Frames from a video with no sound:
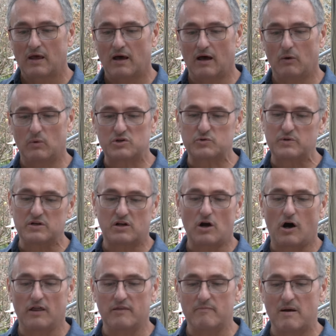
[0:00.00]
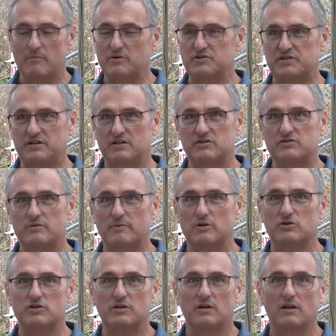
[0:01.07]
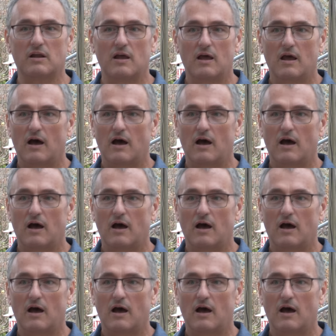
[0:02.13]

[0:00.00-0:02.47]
uh, which we call the member seed distribution.